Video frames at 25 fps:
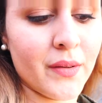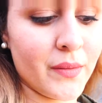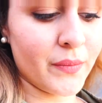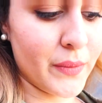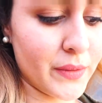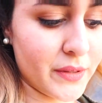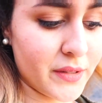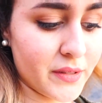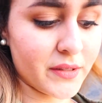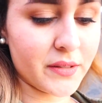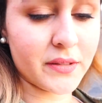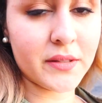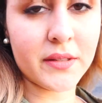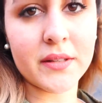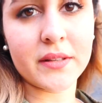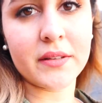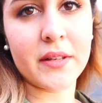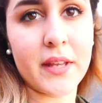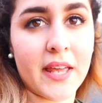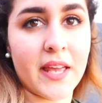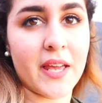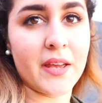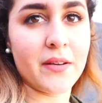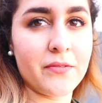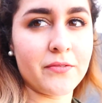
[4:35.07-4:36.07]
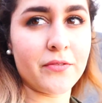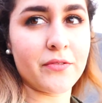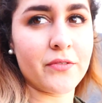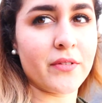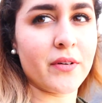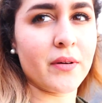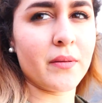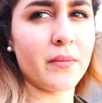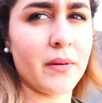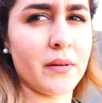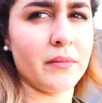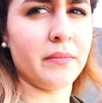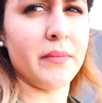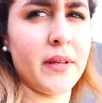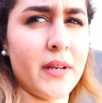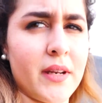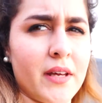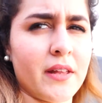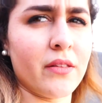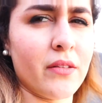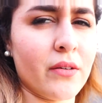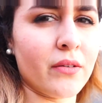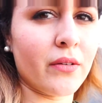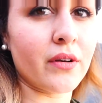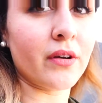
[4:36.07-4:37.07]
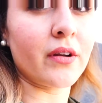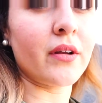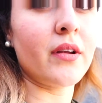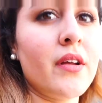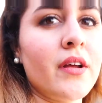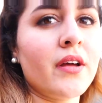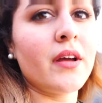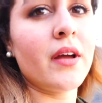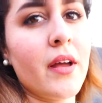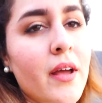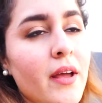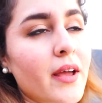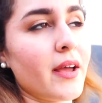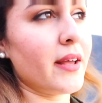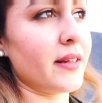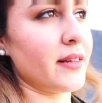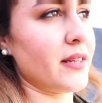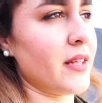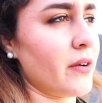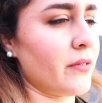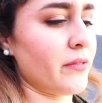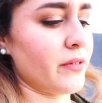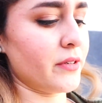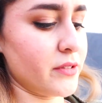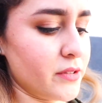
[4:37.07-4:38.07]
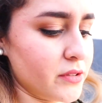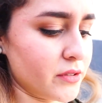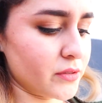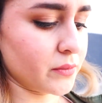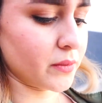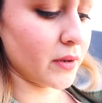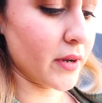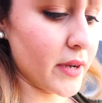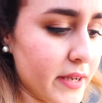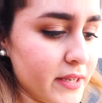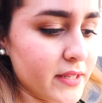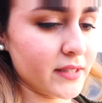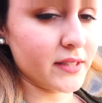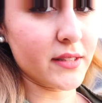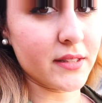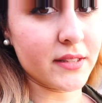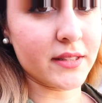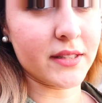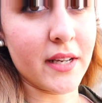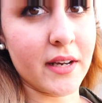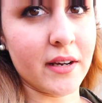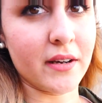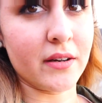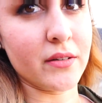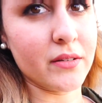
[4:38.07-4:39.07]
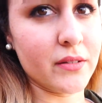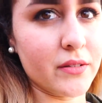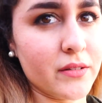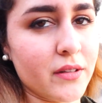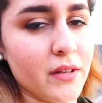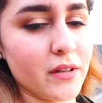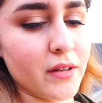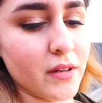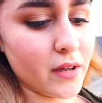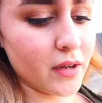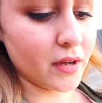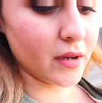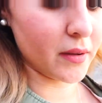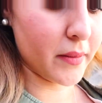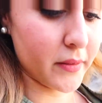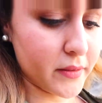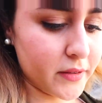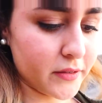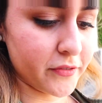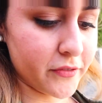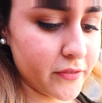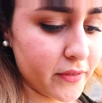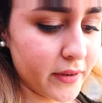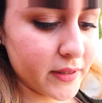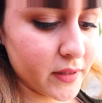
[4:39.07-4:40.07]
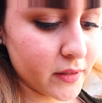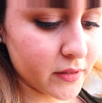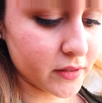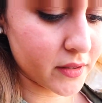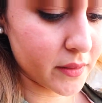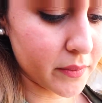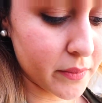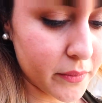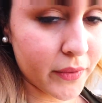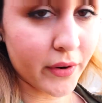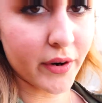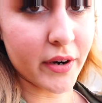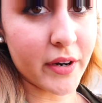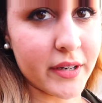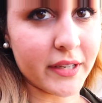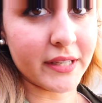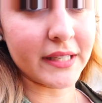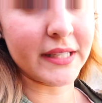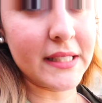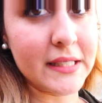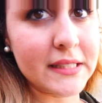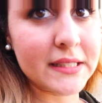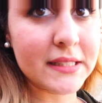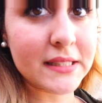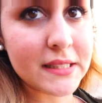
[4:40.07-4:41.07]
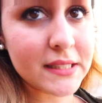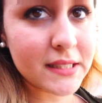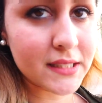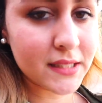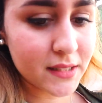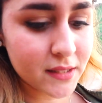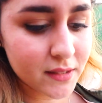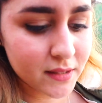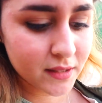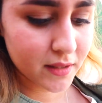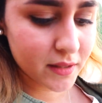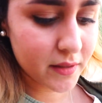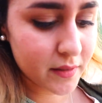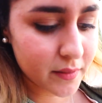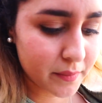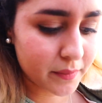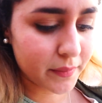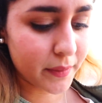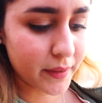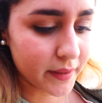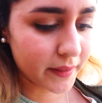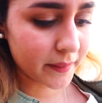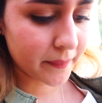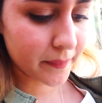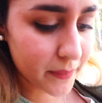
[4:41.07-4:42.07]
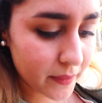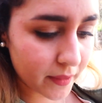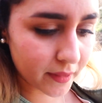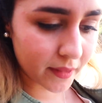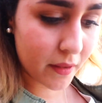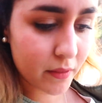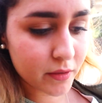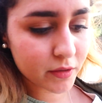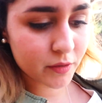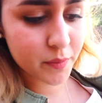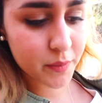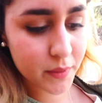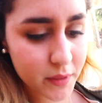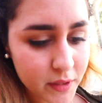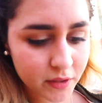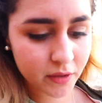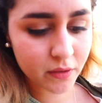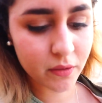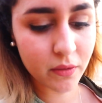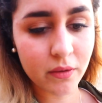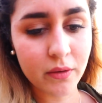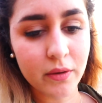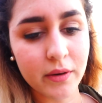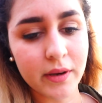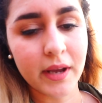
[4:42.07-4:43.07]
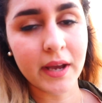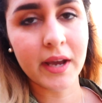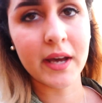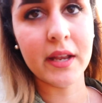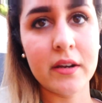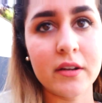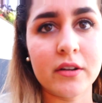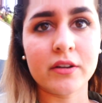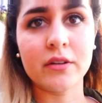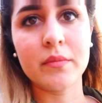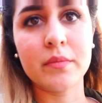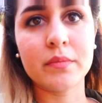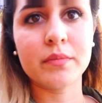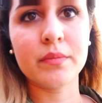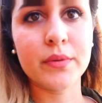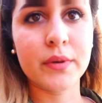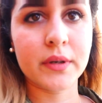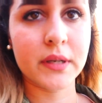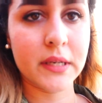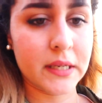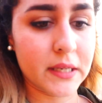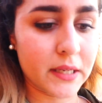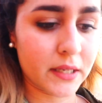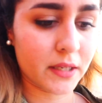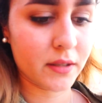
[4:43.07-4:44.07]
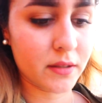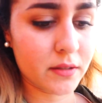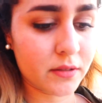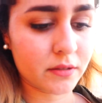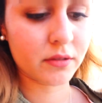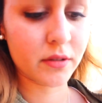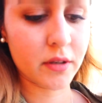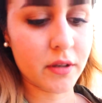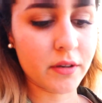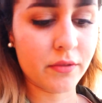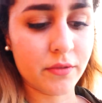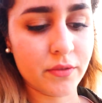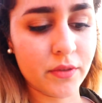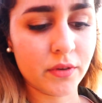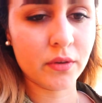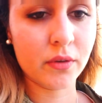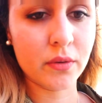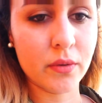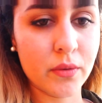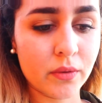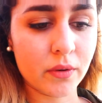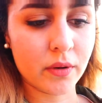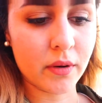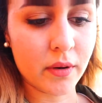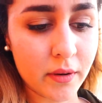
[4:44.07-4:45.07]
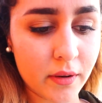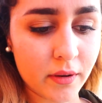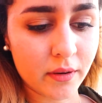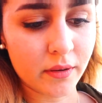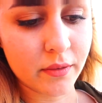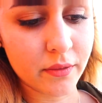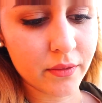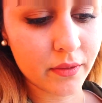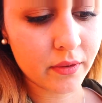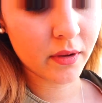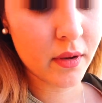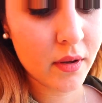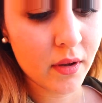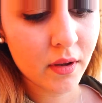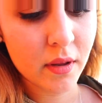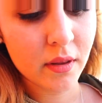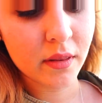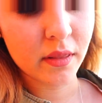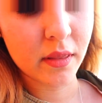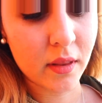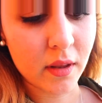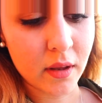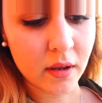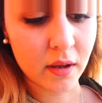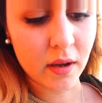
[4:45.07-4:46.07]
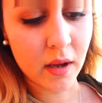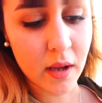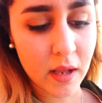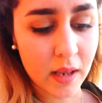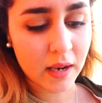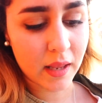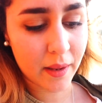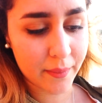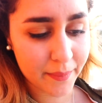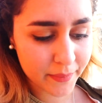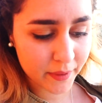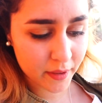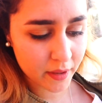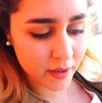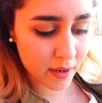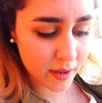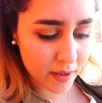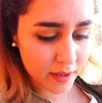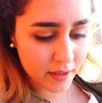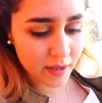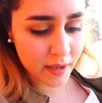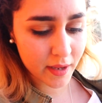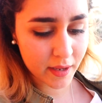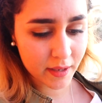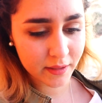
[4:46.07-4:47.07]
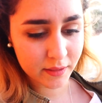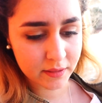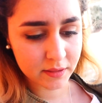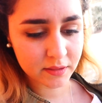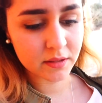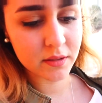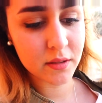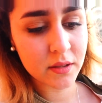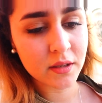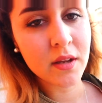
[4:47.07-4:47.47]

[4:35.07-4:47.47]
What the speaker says: We just came from a Mirador. And now we're just walking down to find somewhere to eat. But that was pretty cool. I had a pretty good view of the Alhambra, and